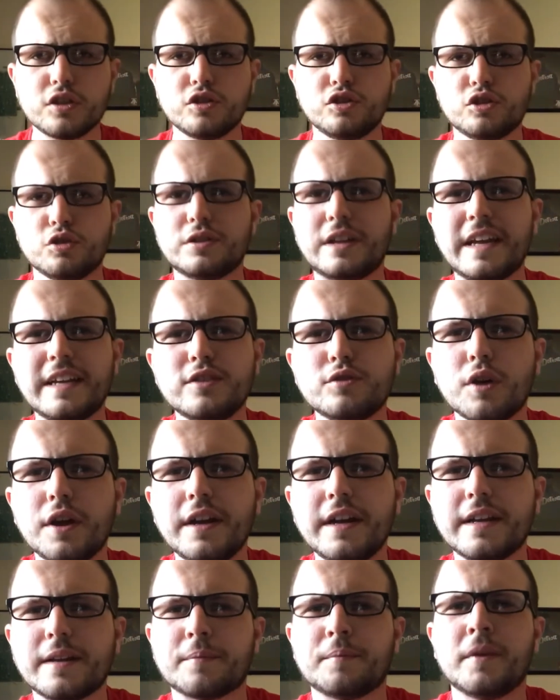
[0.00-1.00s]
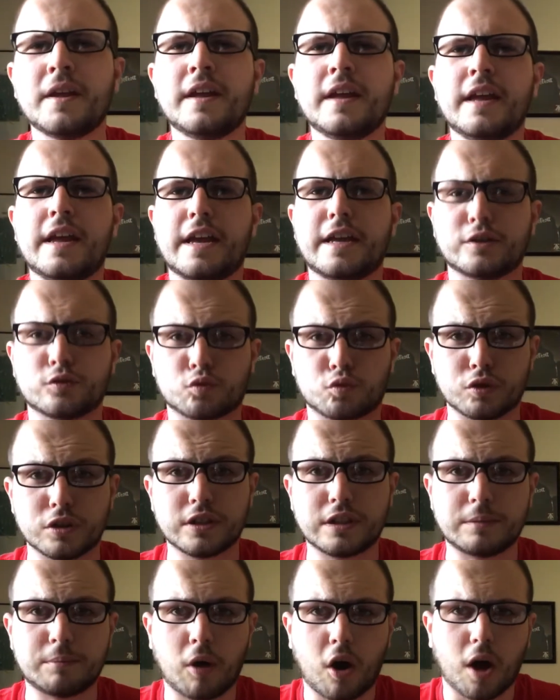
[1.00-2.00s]
So day trading is
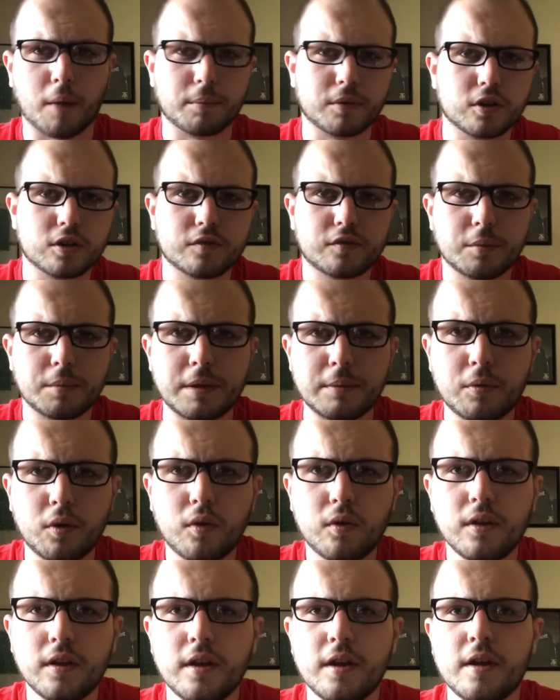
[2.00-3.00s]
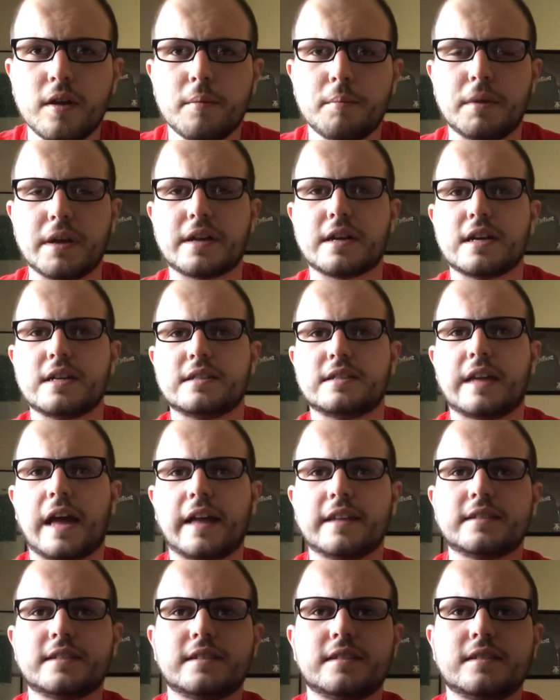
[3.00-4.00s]
really popular for people because
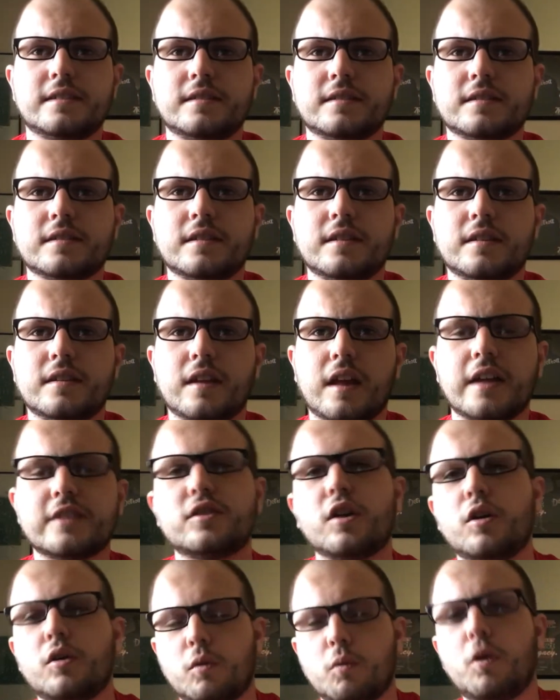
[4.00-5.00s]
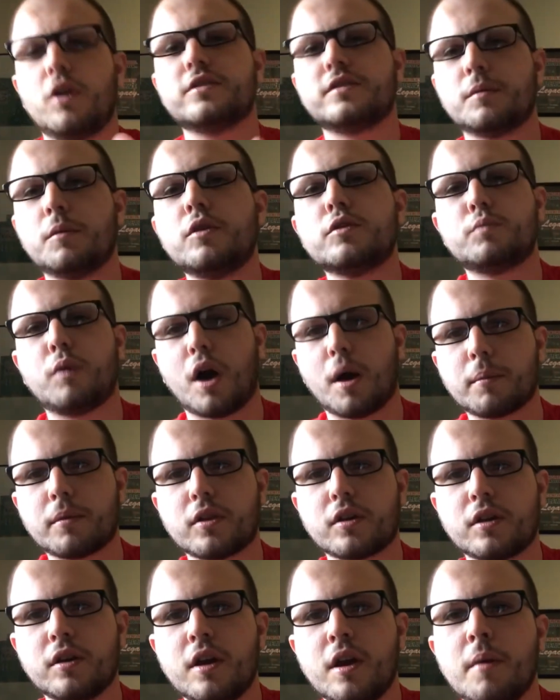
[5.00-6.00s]
it's the most
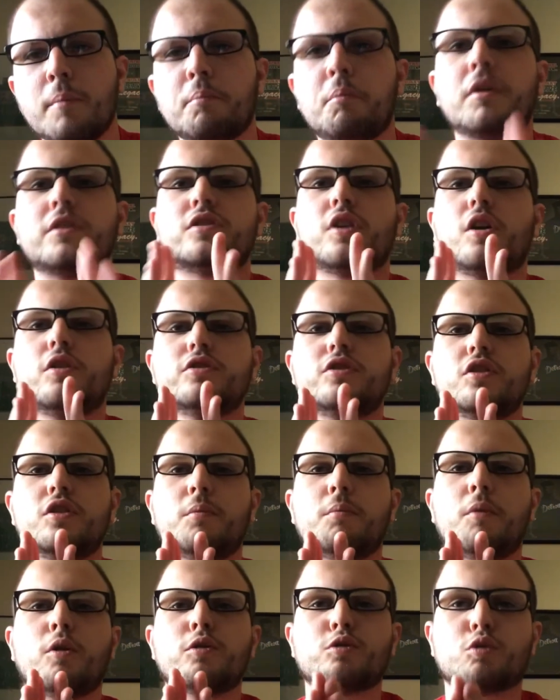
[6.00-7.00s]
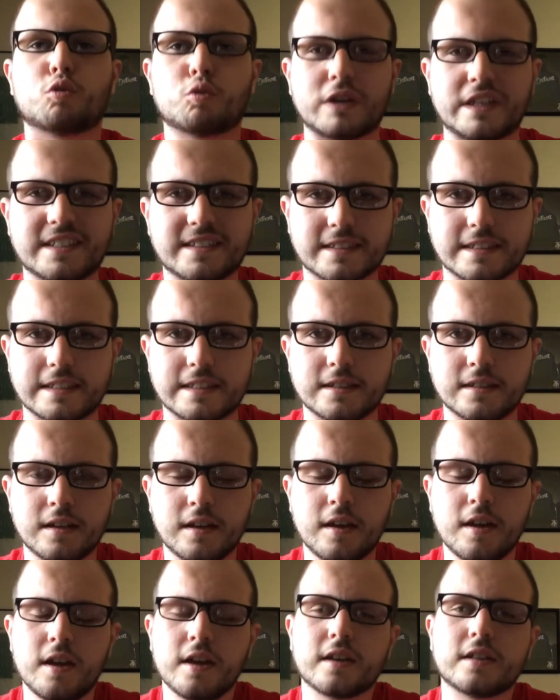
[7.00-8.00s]
popular, but it's also the most risky.
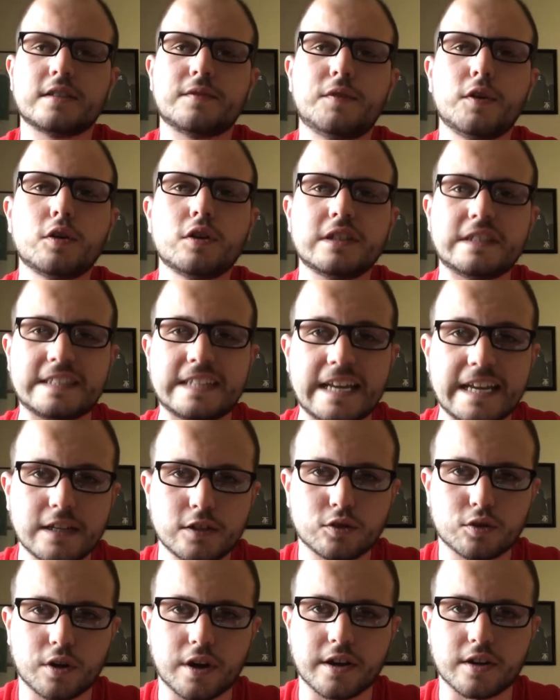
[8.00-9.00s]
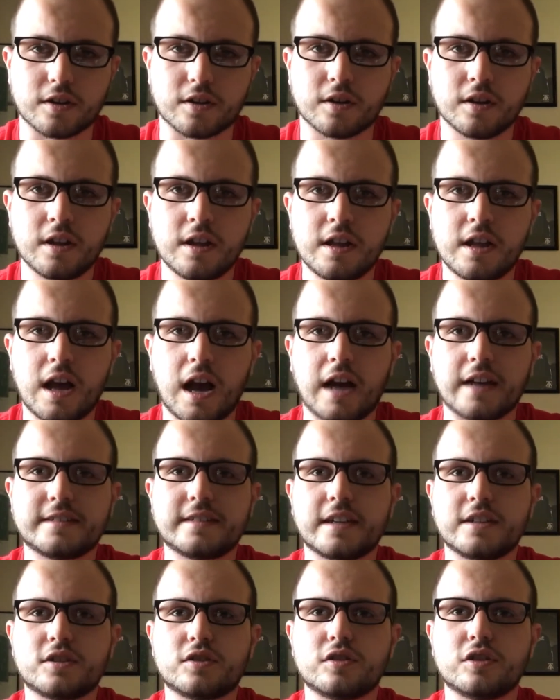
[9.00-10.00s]
Because if you're a day trader,
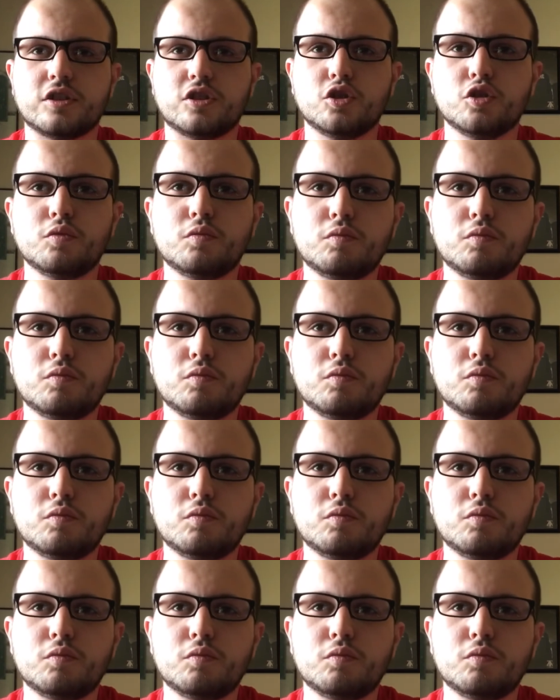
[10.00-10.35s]
essentially